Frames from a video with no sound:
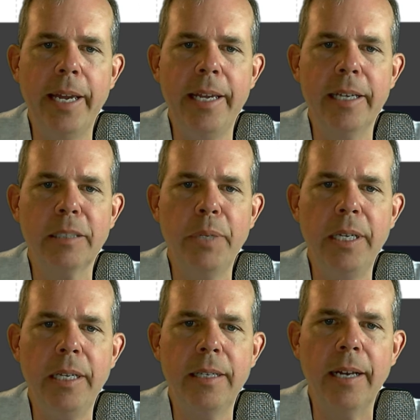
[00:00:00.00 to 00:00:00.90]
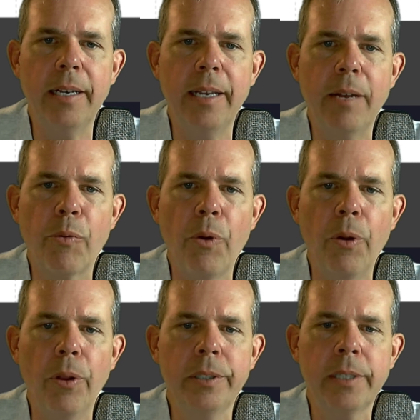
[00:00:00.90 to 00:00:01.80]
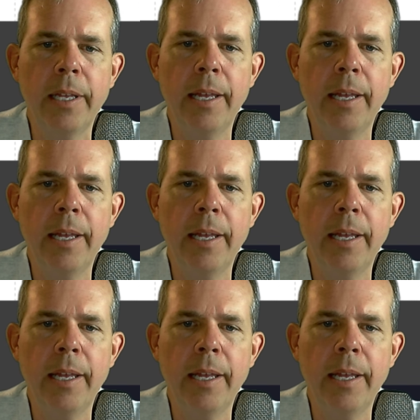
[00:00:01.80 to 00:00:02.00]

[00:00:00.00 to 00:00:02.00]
ASP.NET roles.